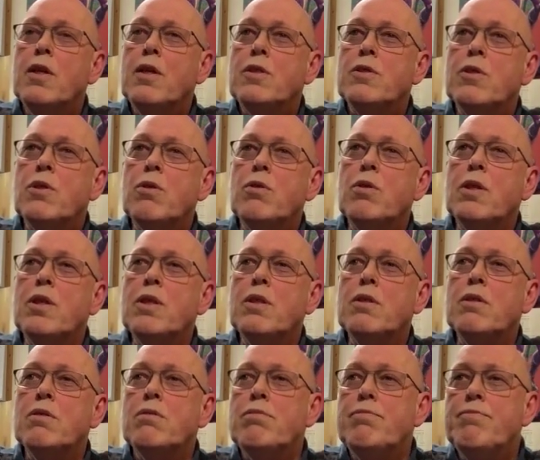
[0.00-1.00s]
So.
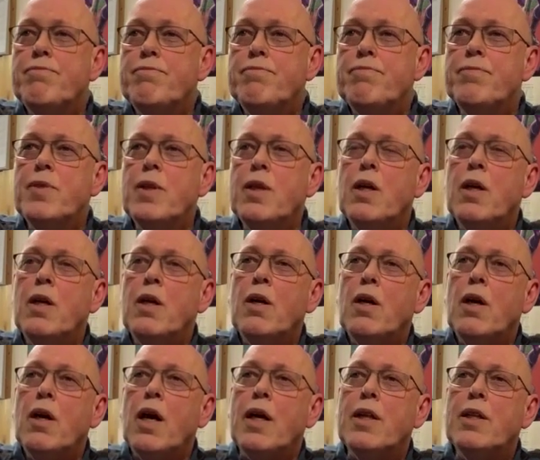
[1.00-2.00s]
Uh,
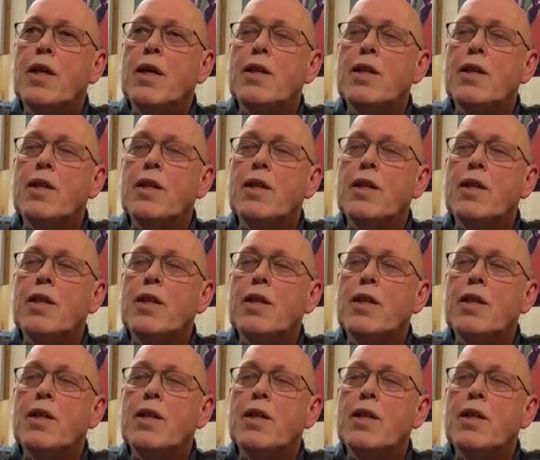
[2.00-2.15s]
And,